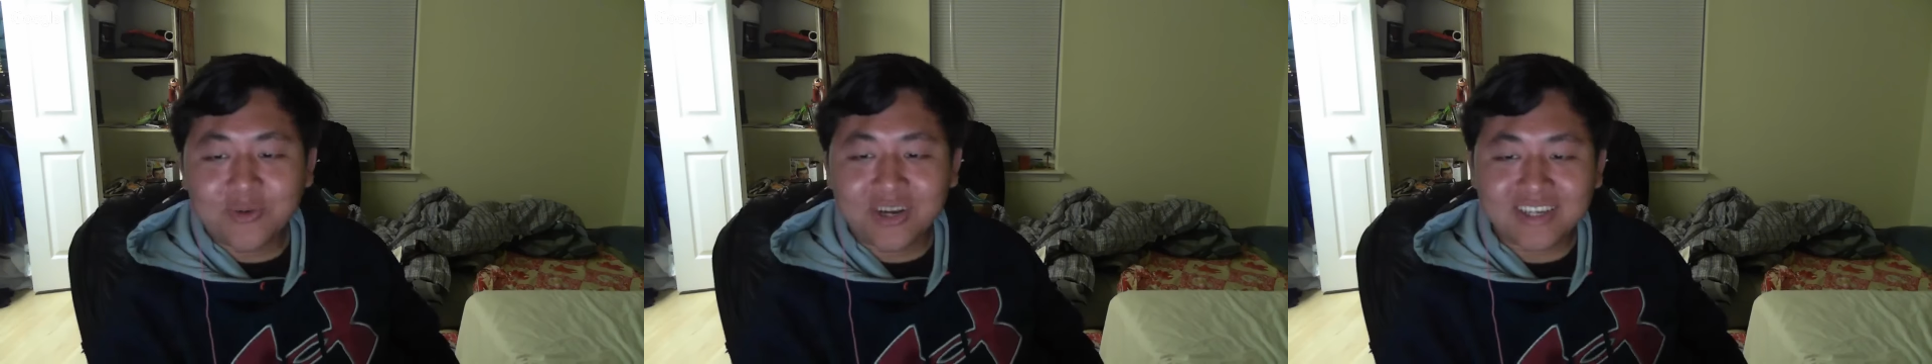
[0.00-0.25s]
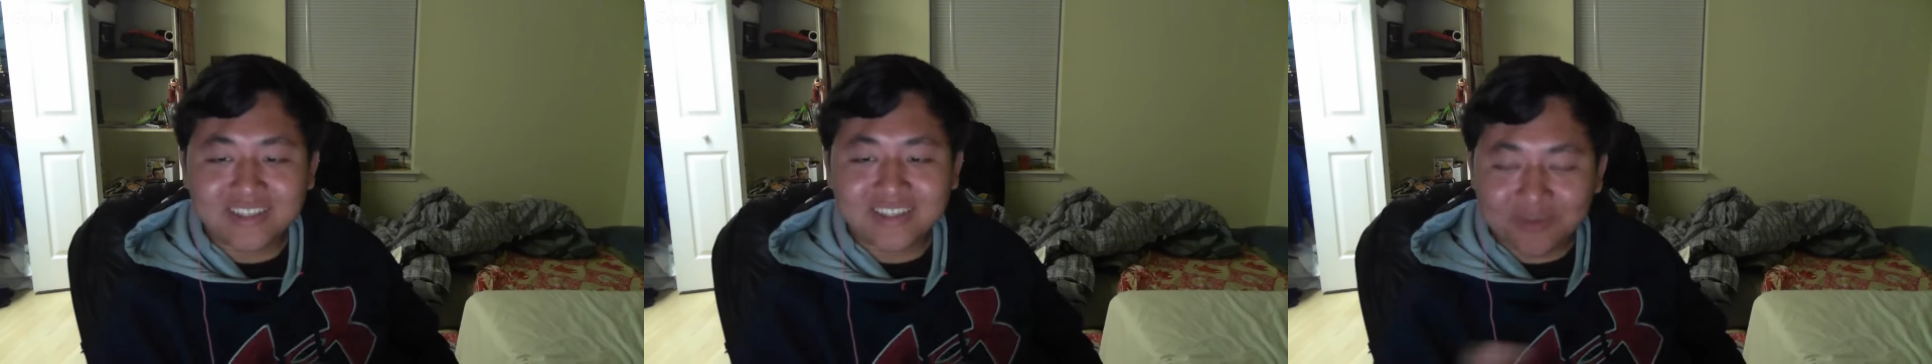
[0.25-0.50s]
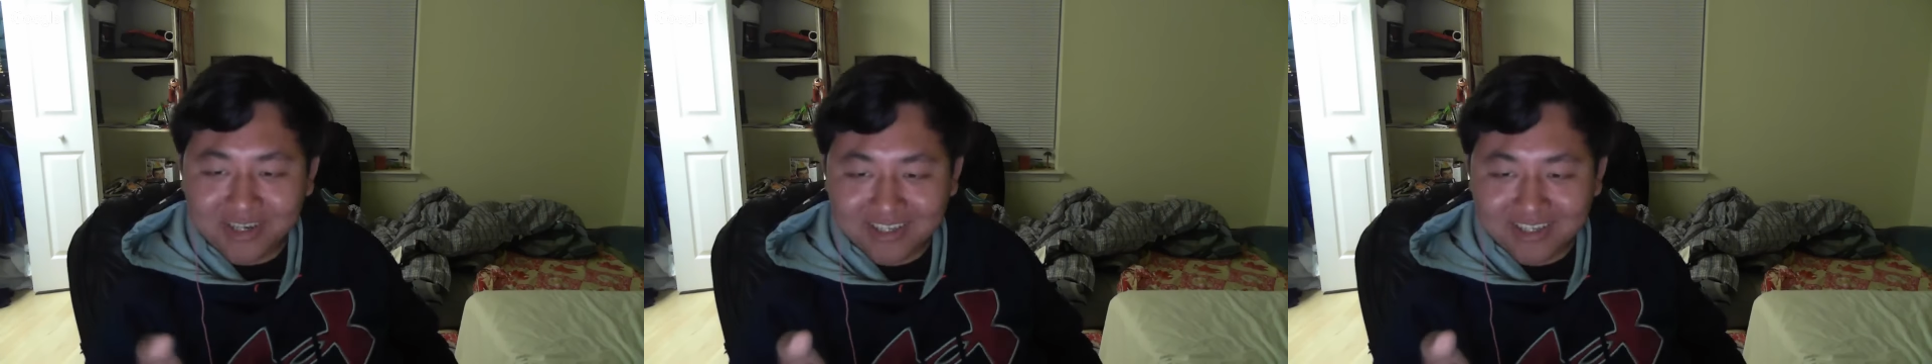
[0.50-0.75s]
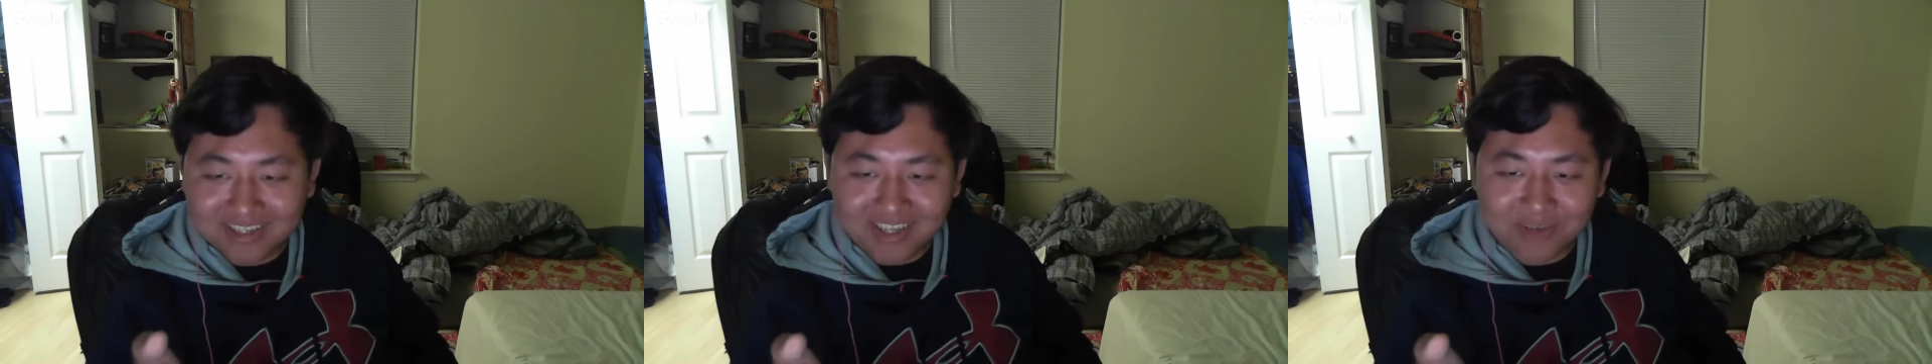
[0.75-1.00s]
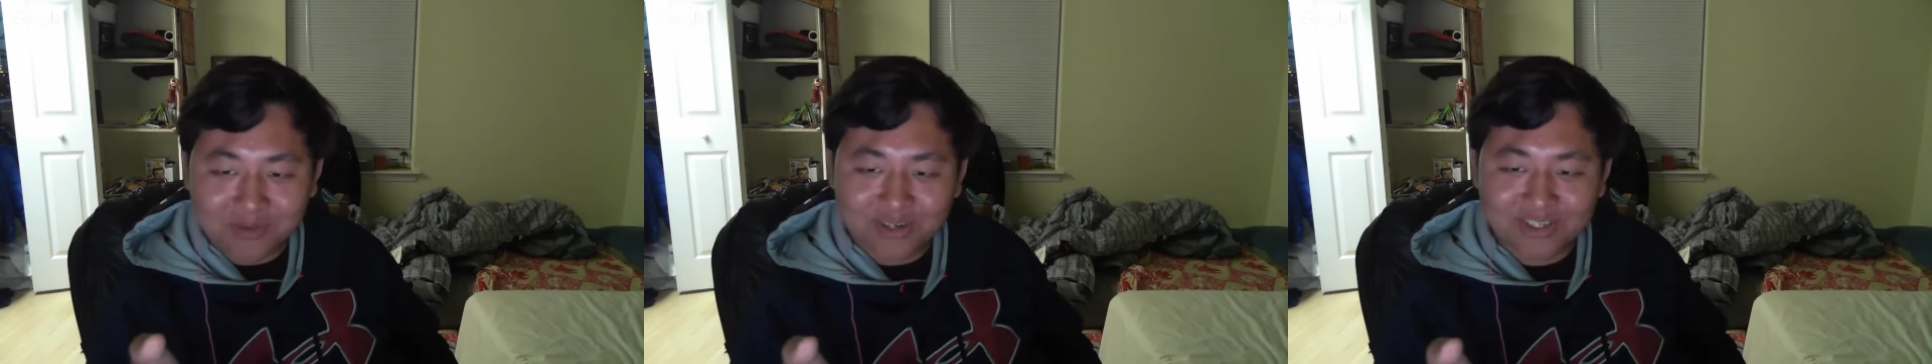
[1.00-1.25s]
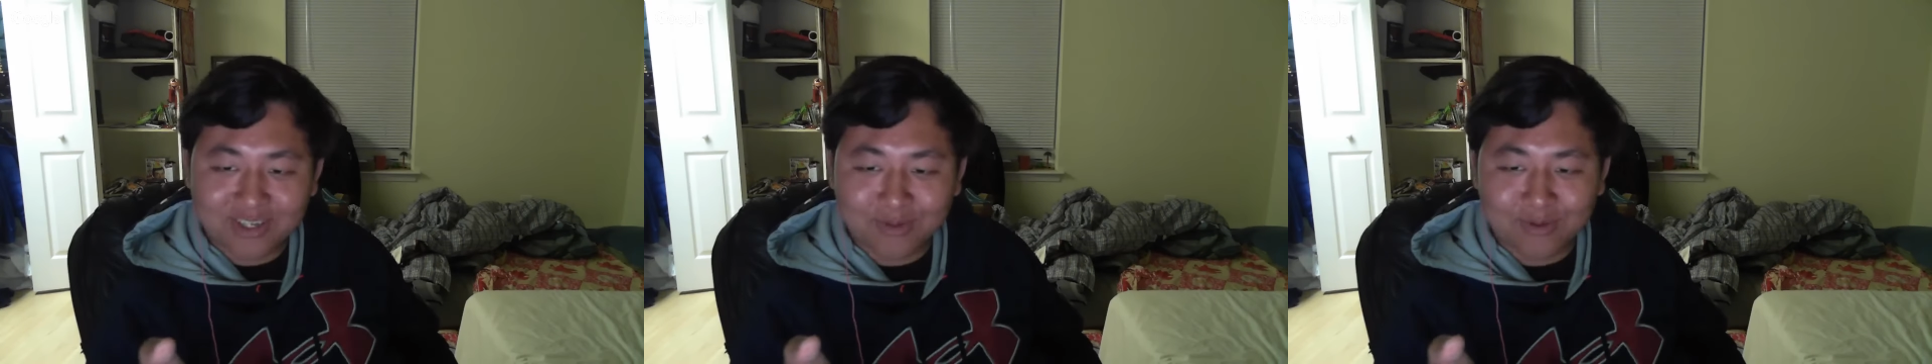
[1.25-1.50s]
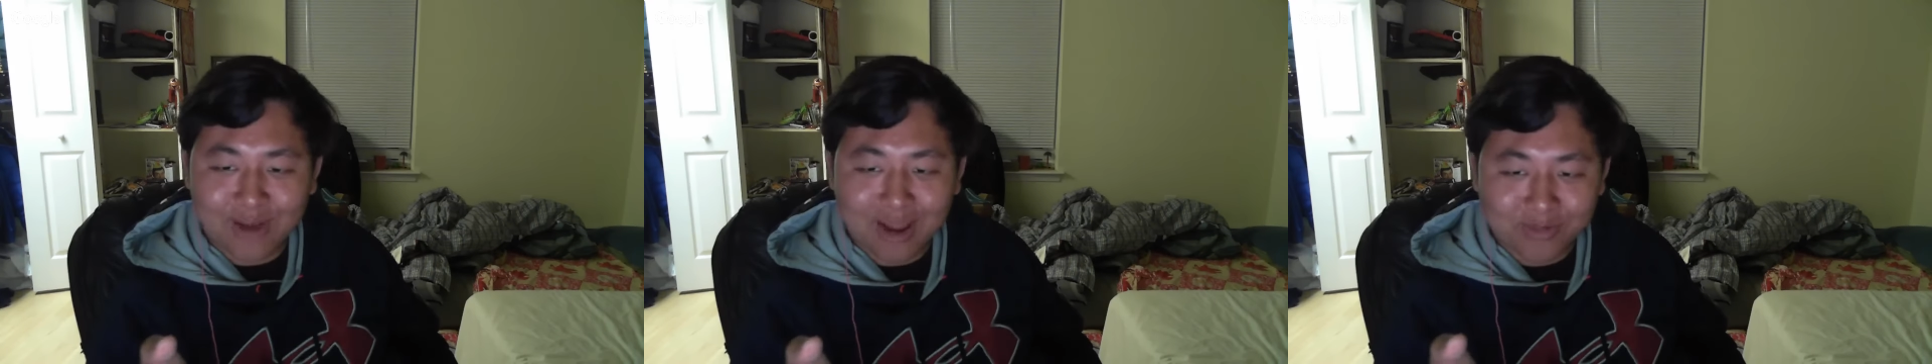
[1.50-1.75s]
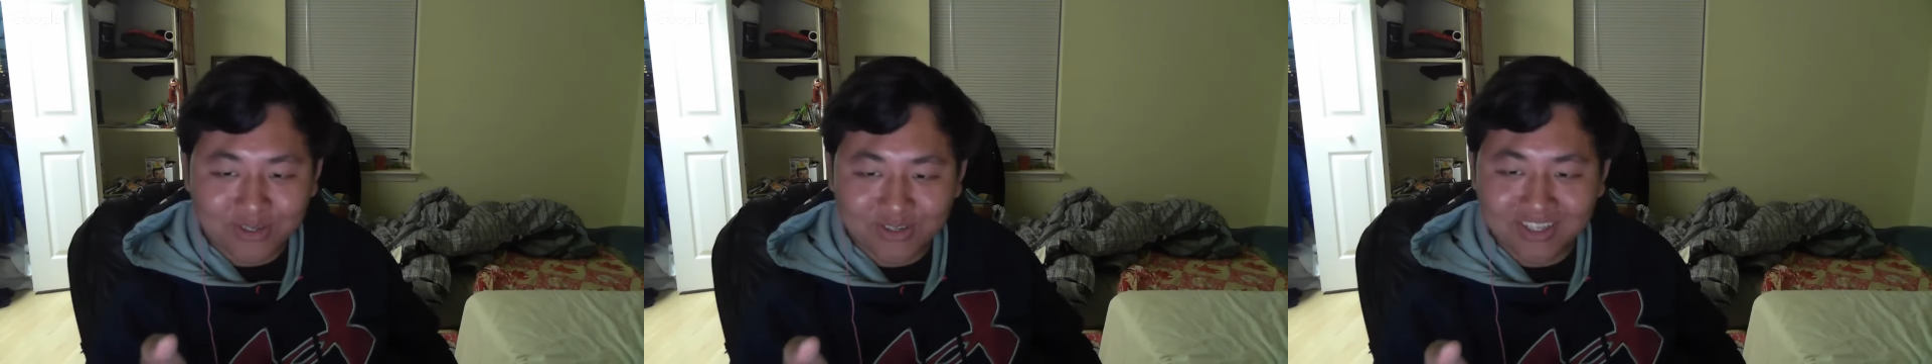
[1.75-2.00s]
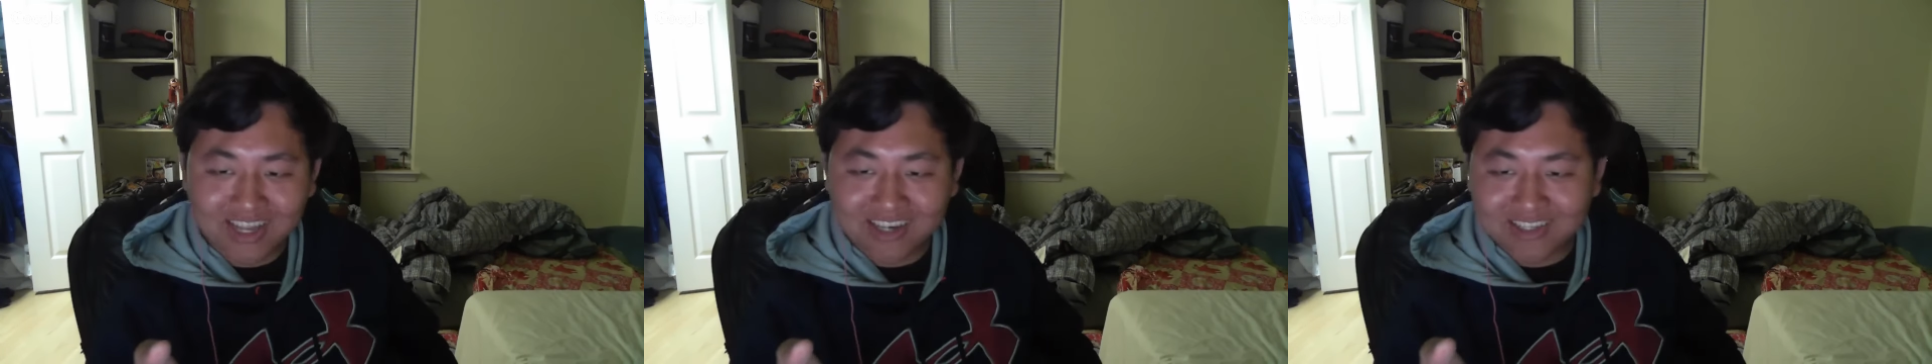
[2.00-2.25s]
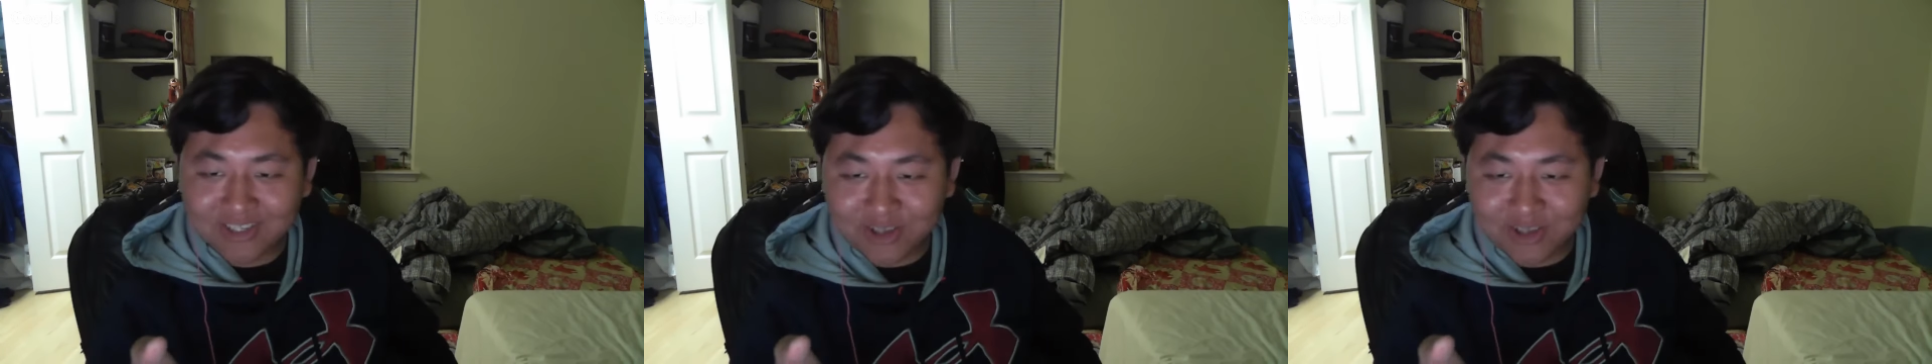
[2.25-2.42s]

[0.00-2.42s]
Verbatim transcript: dude, what is what is the thing with your subscribers, dude?